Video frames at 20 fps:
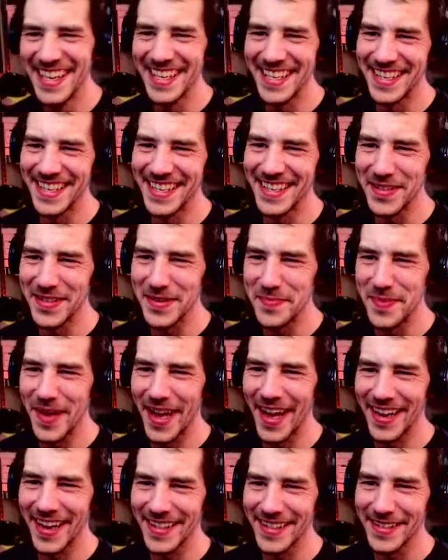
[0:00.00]
You know, the
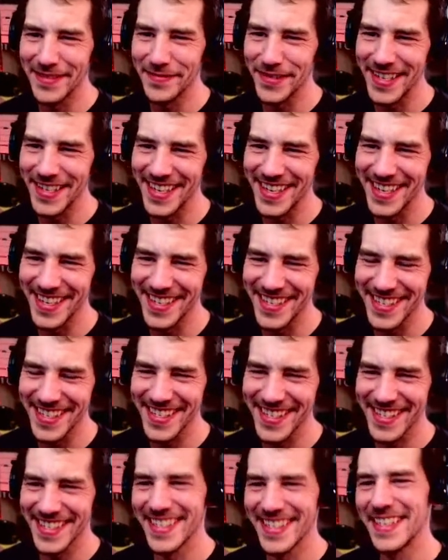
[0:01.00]
battle of leaders.